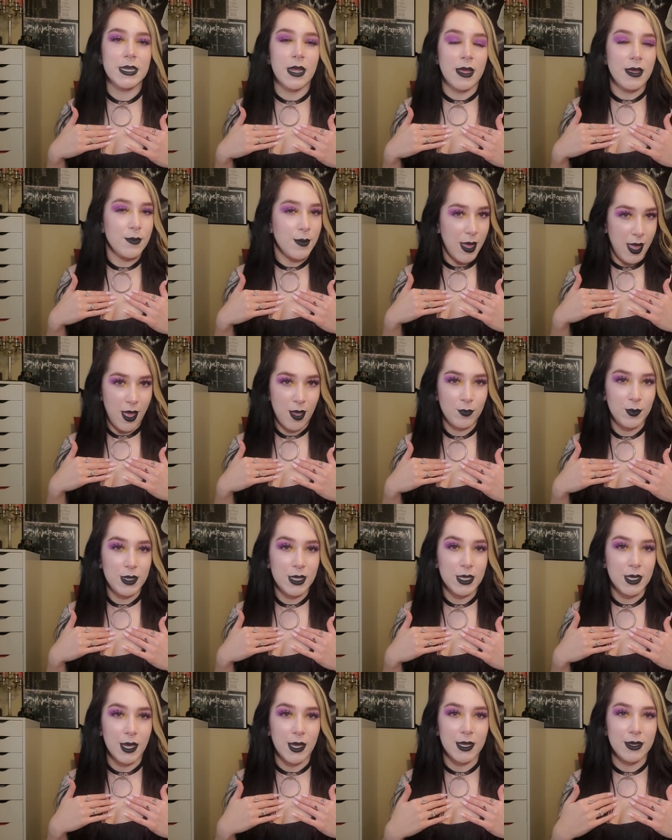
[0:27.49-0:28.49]
I am
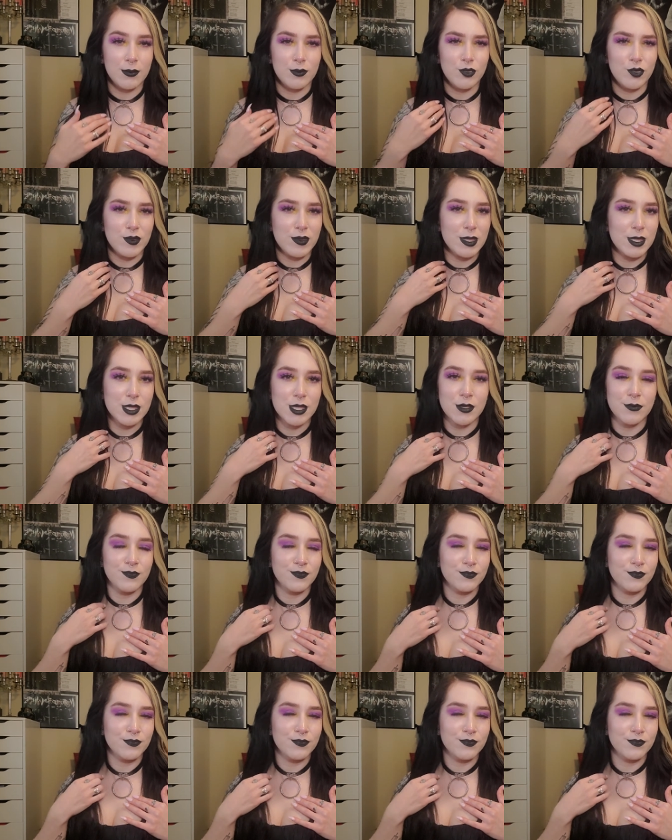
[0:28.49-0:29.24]
happy, I am just